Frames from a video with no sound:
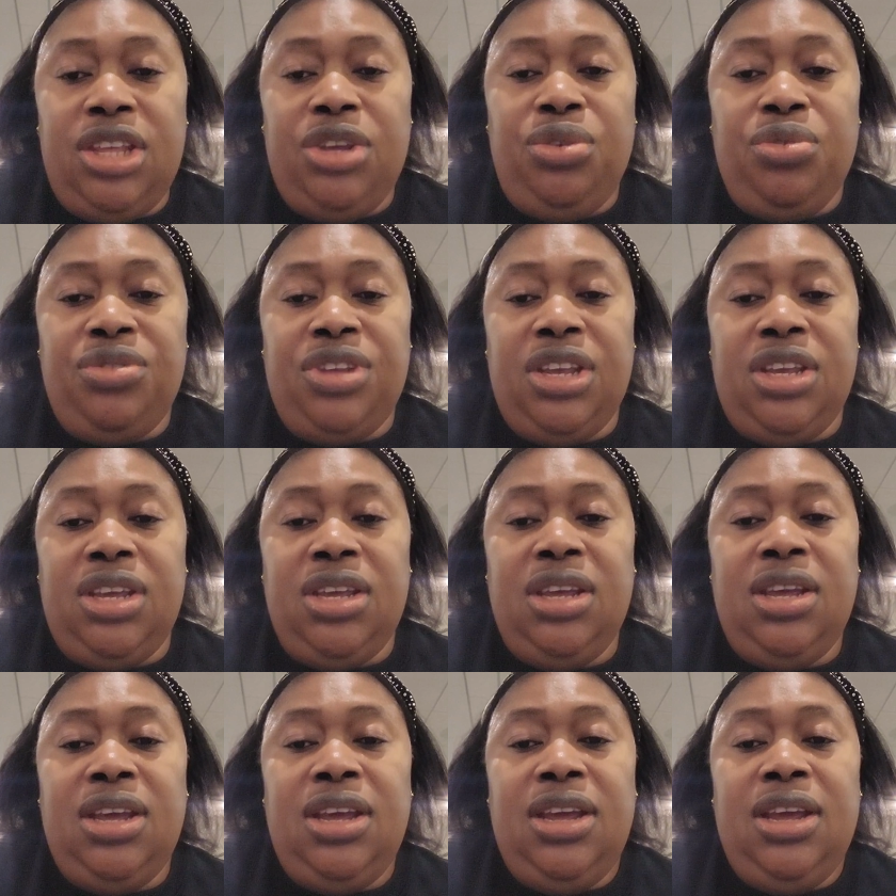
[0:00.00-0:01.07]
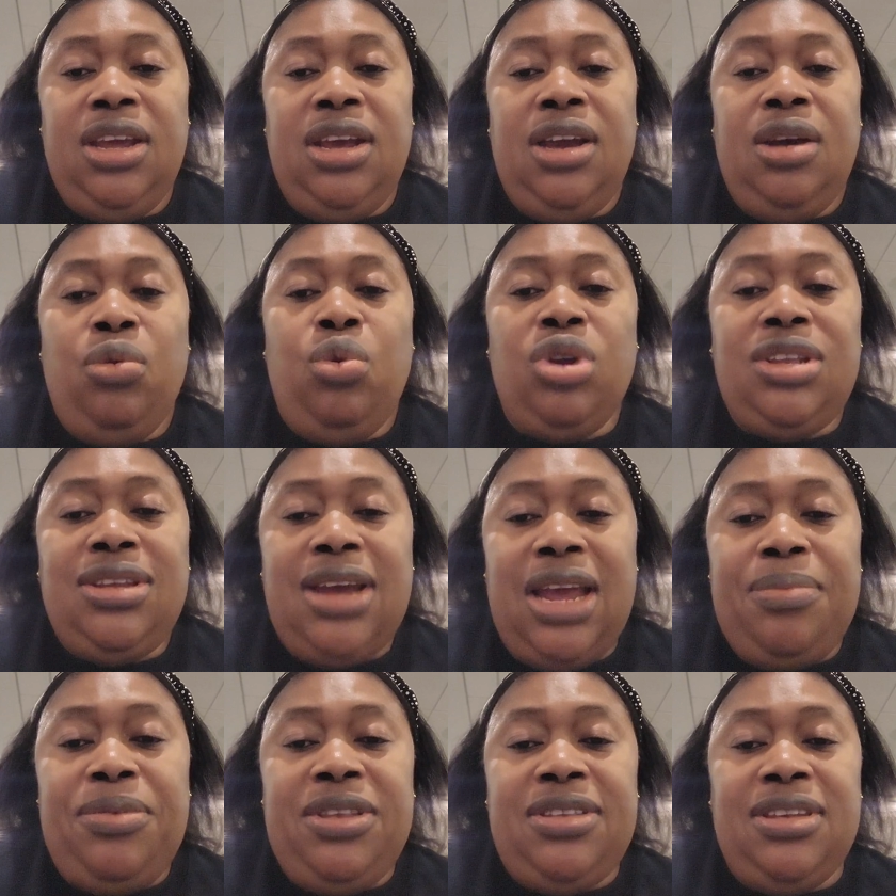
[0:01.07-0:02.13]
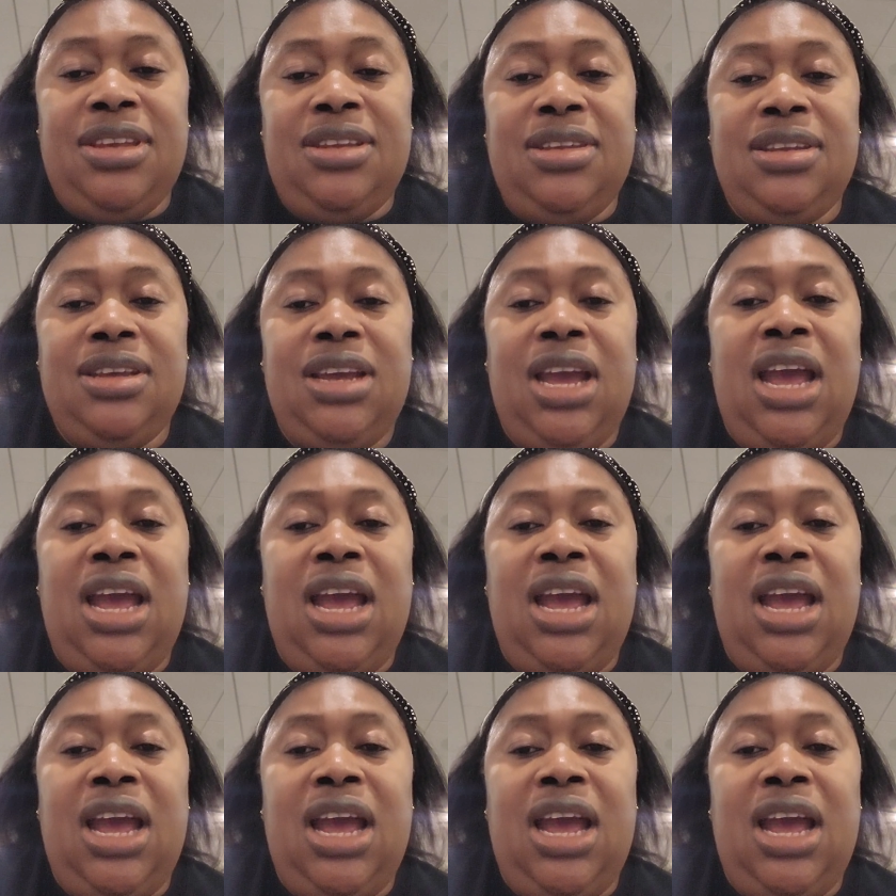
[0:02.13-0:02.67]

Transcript: they're using, what type is it,